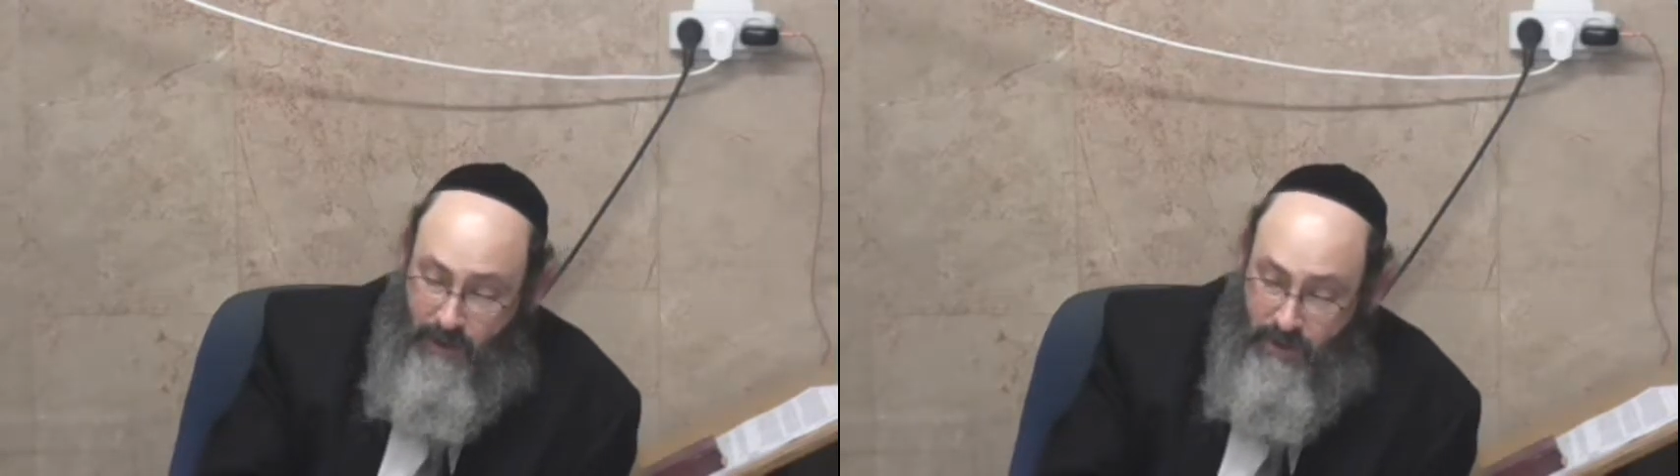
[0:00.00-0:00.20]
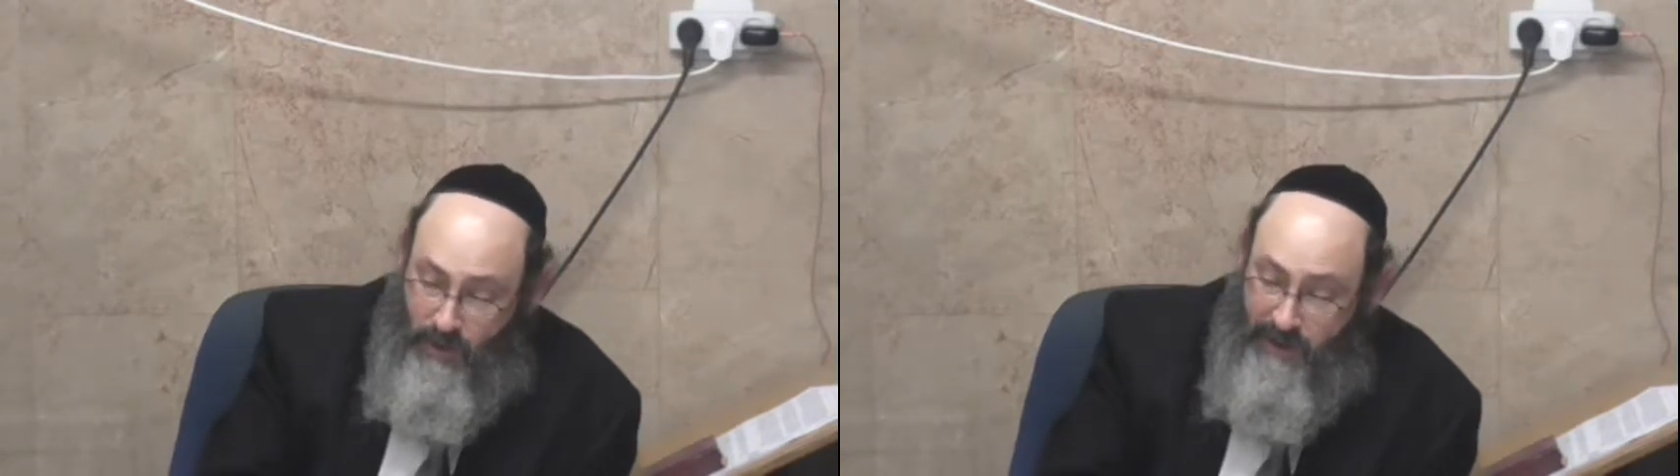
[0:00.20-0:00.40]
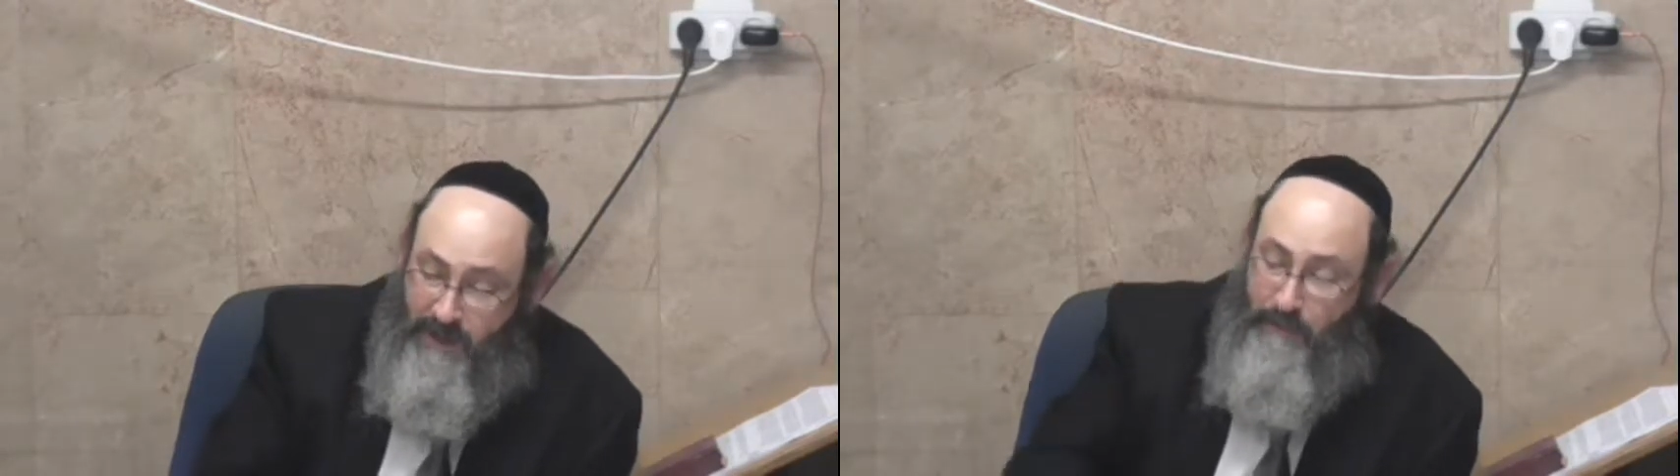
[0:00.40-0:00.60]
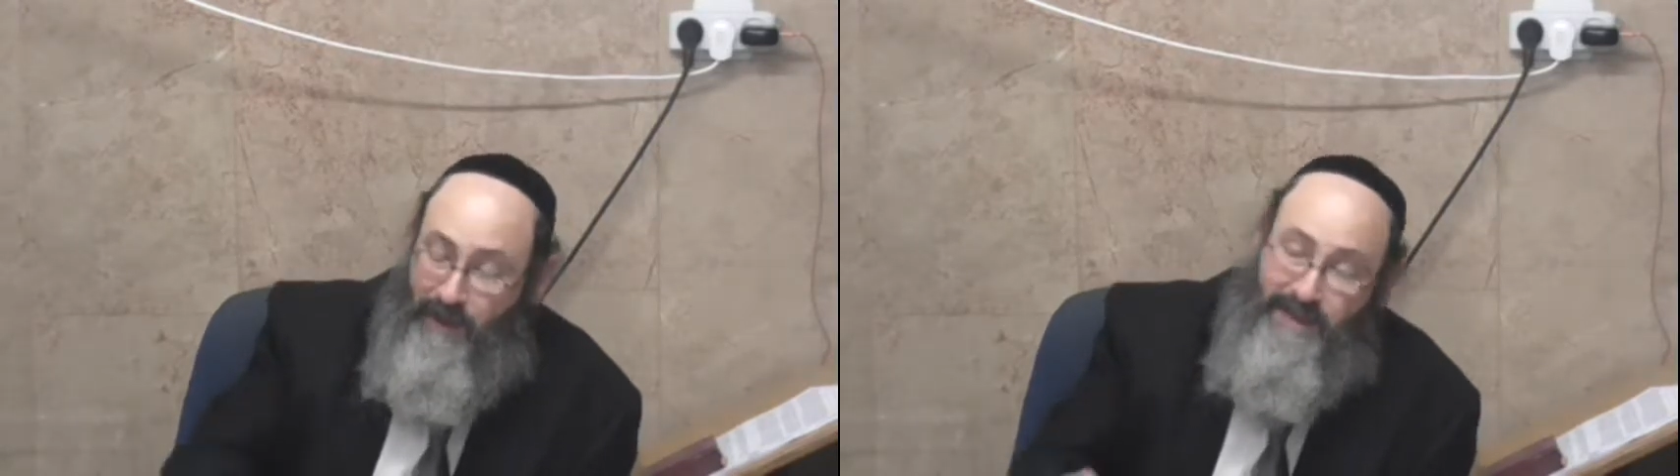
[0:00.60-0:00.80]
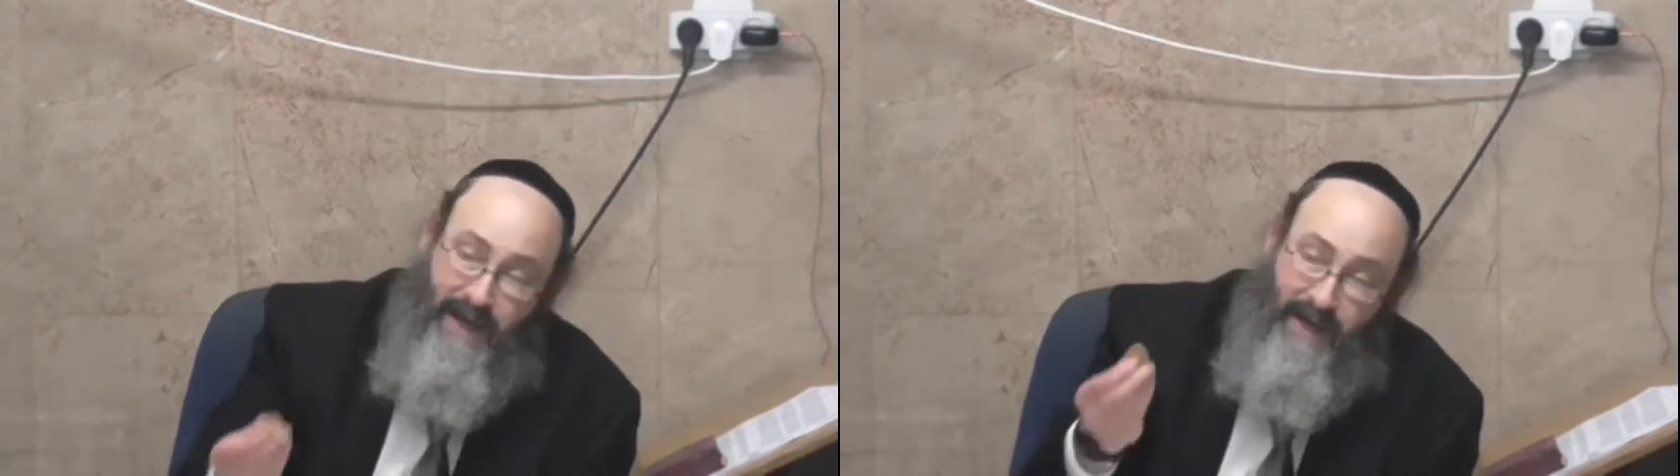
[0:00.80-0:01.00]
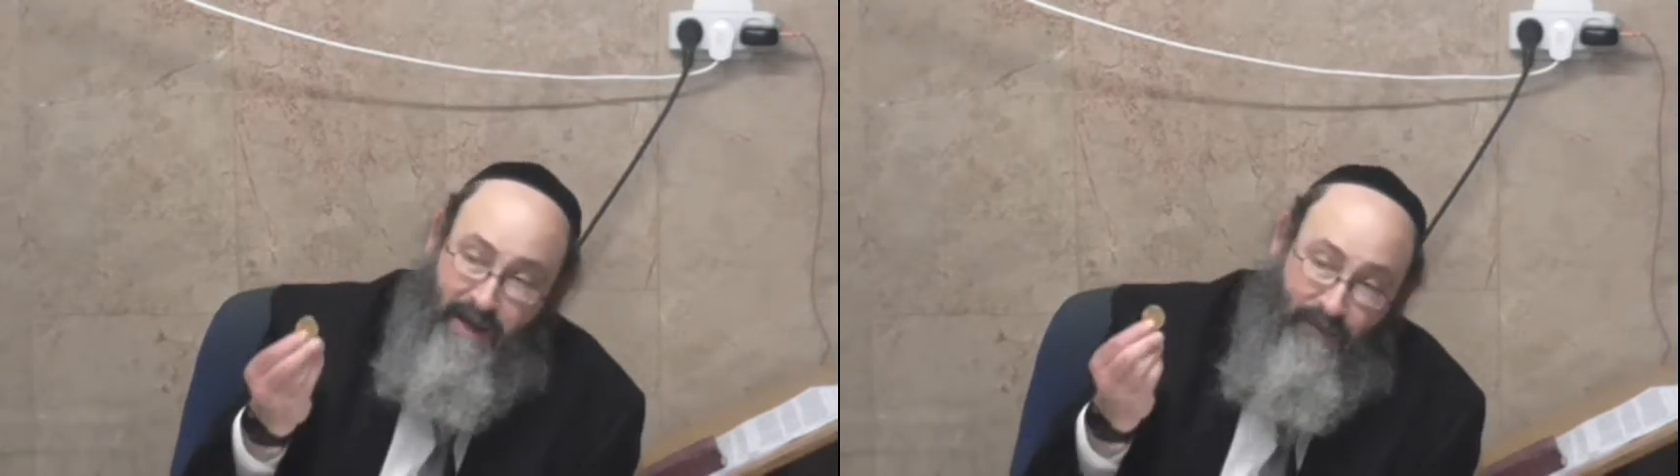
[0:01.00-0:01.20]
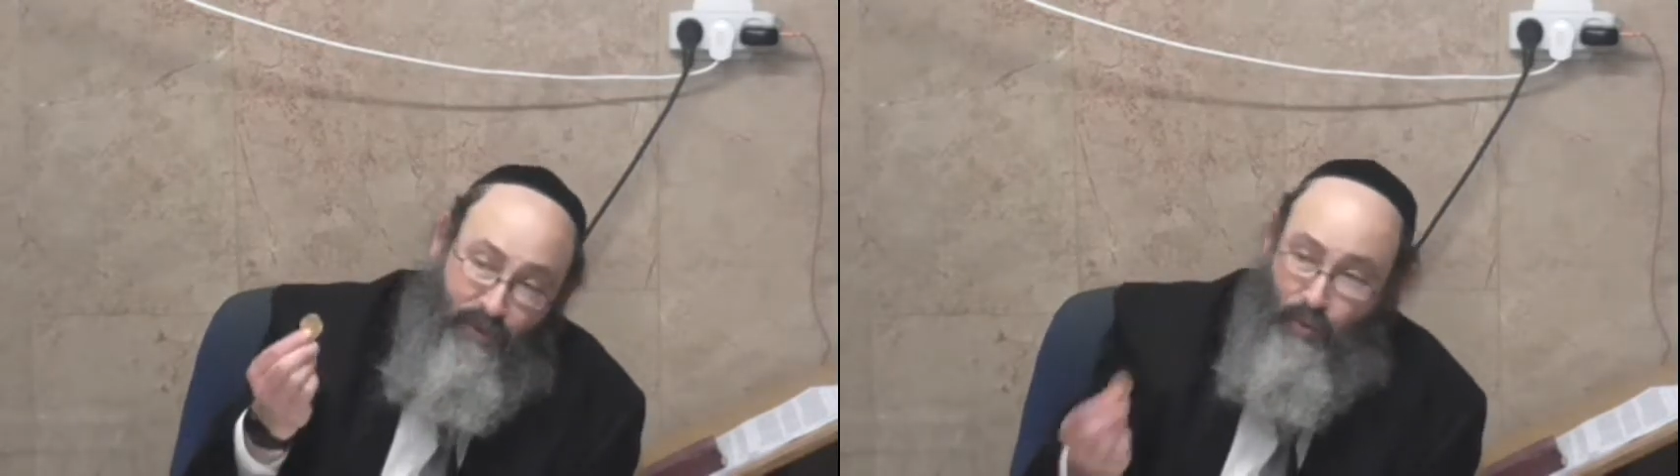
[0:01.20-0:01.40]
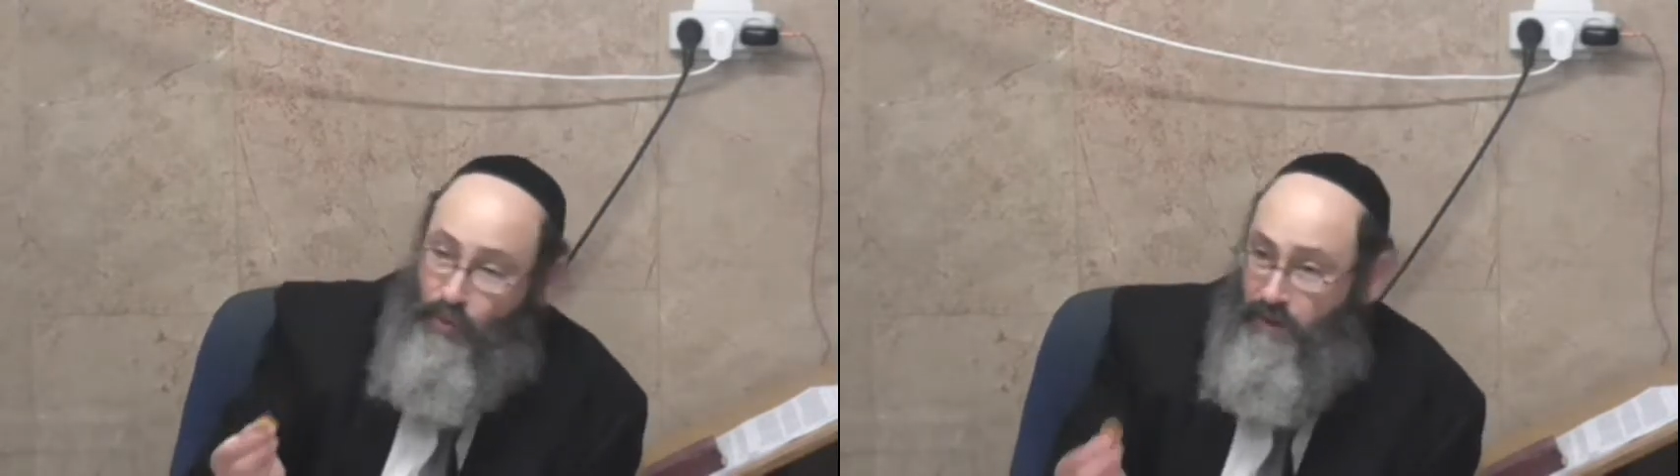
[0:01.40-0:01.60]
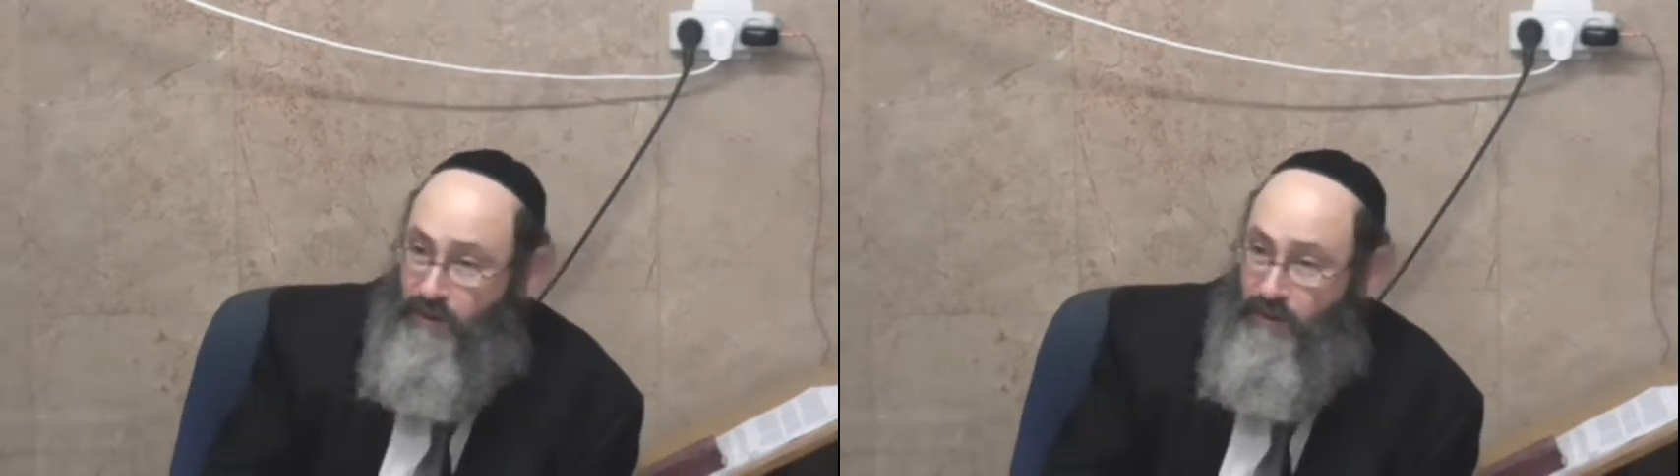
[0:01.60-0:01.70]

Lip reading: So he's got to give 2 of